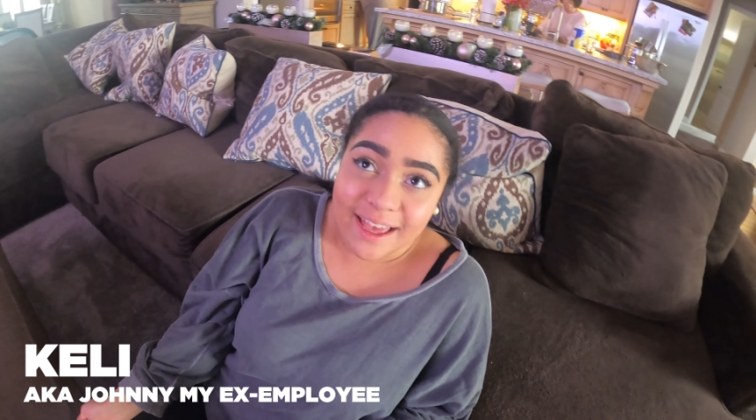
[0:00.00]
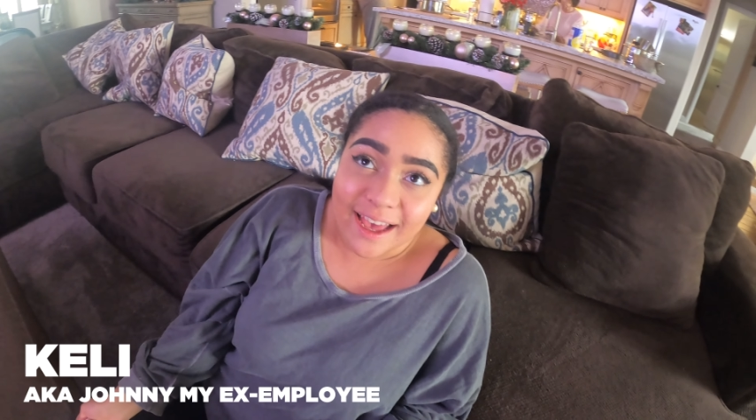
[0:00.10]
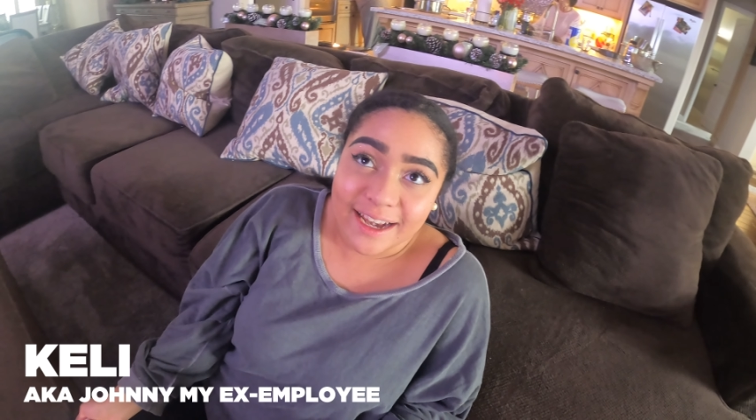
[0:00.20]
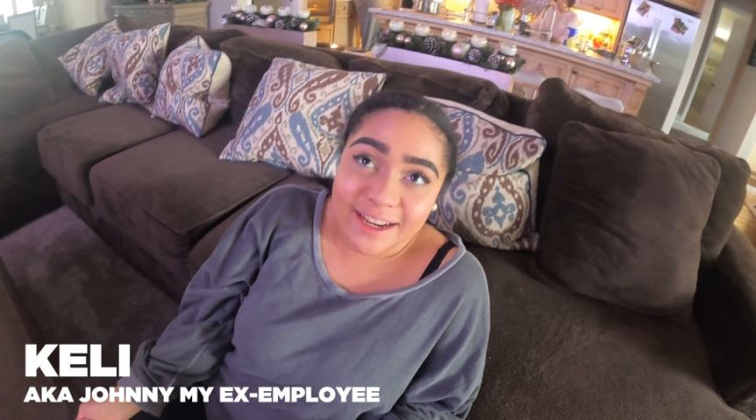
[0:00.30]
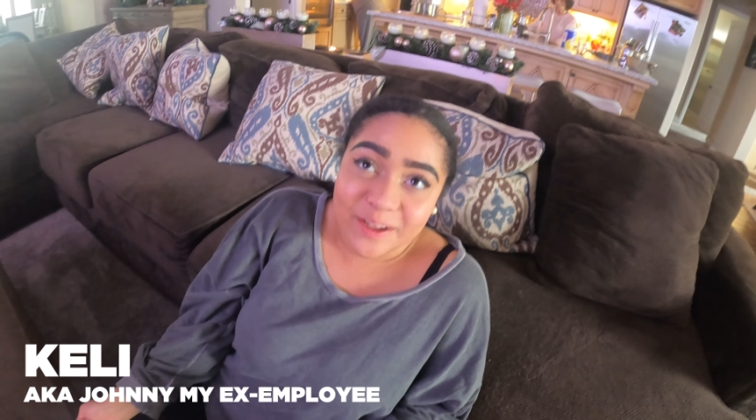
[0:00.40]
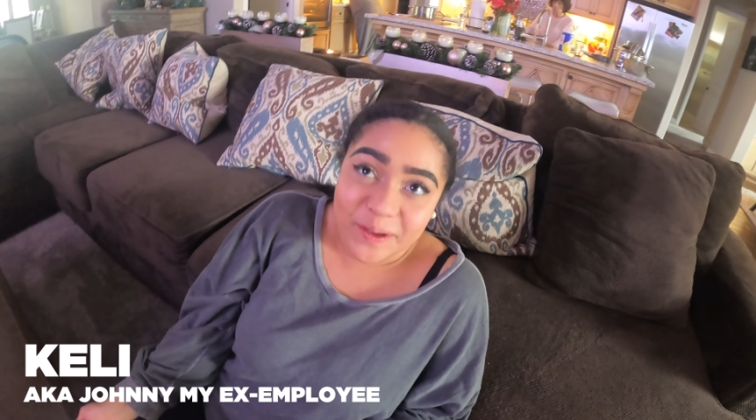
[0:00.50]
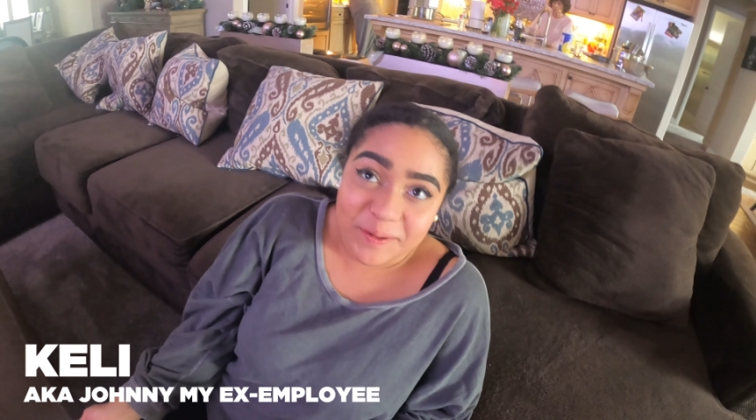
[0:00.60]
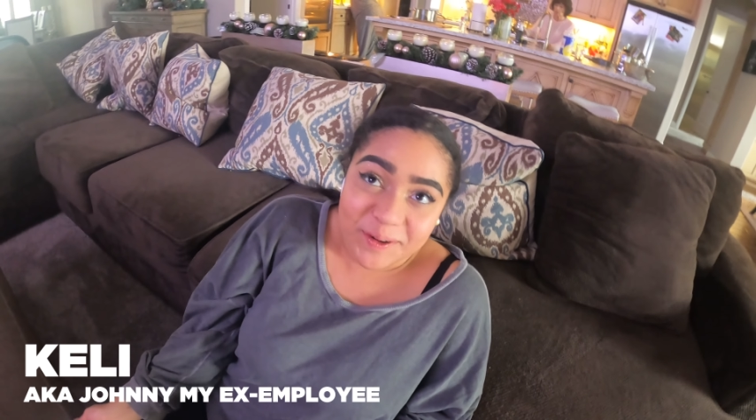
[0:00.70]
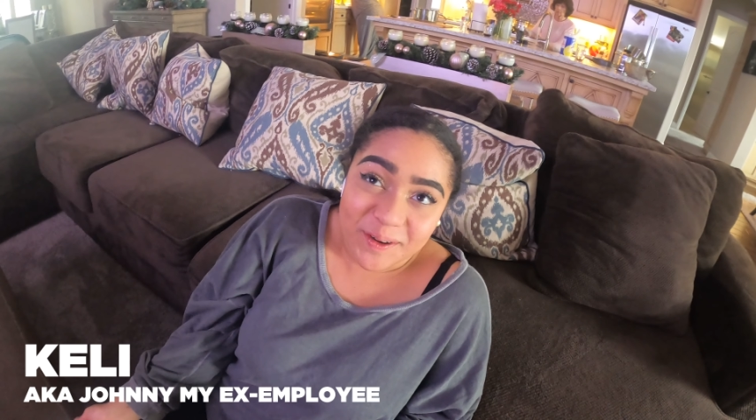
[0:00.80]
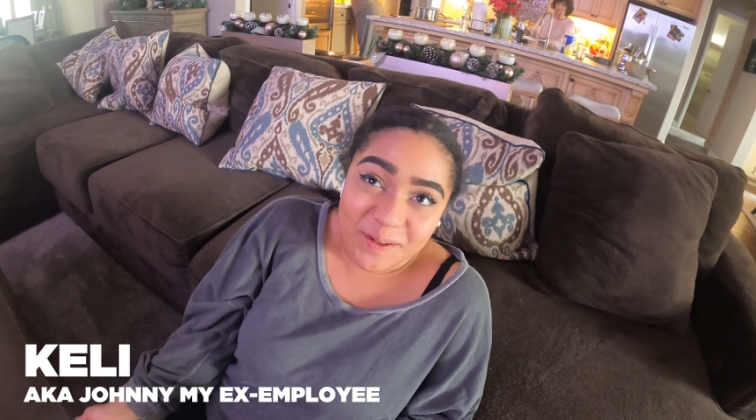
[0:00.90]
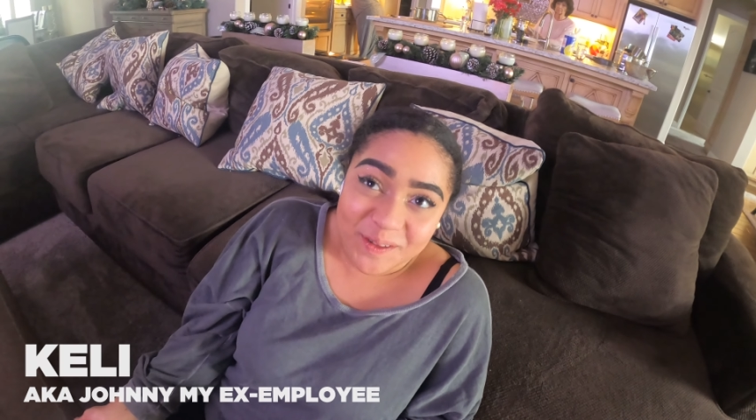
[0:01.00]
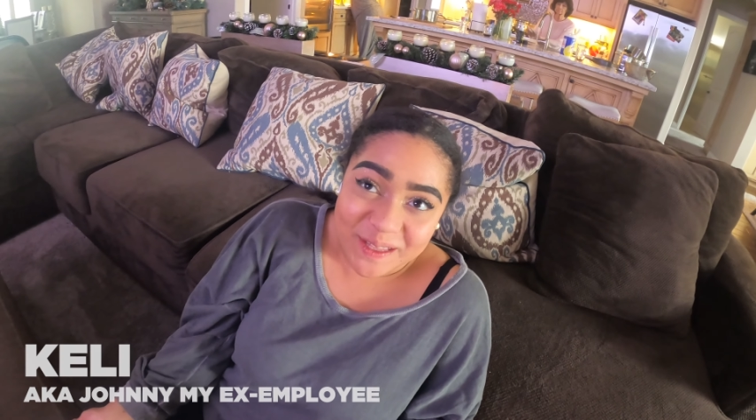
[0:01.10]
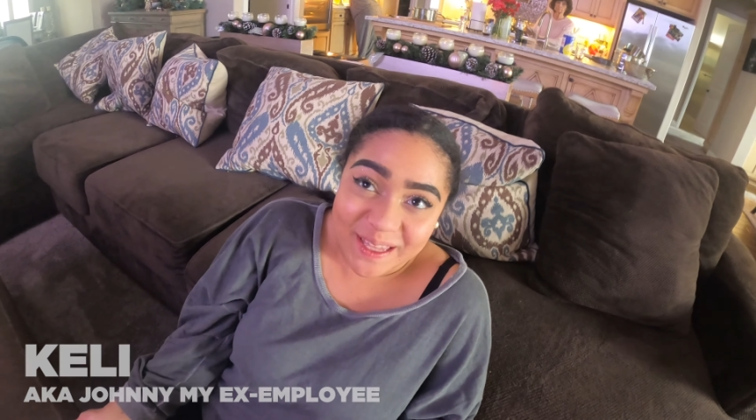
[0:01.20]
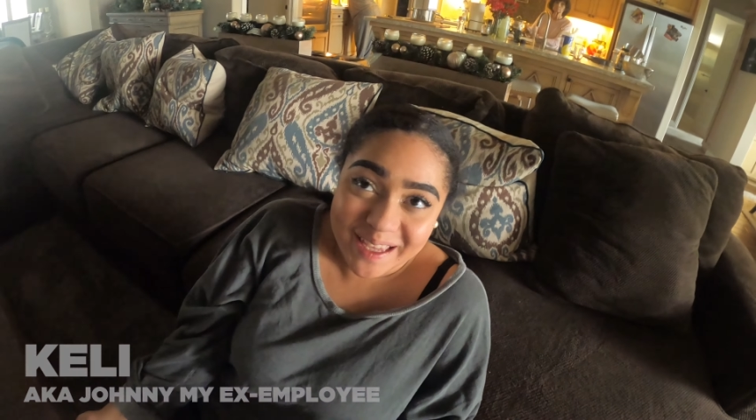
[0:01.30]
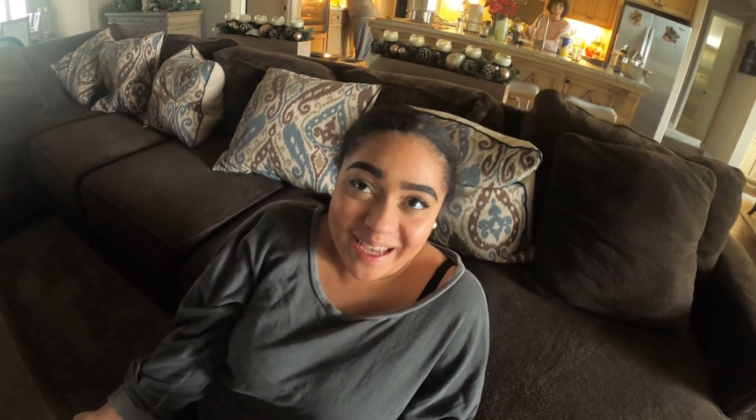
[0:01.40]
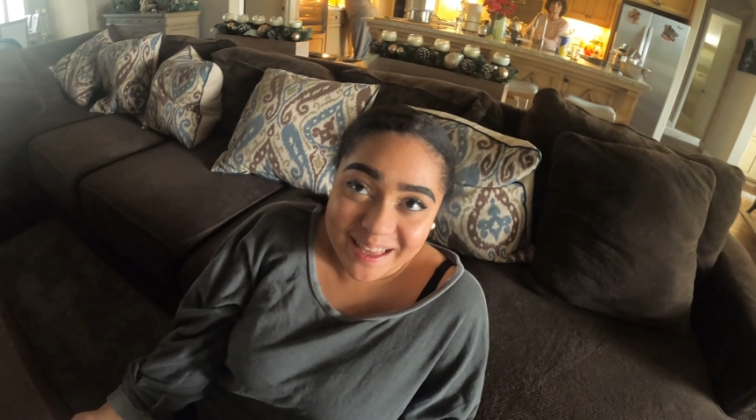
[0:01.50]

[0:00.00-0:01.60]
I didn't know I ordered the whole kit.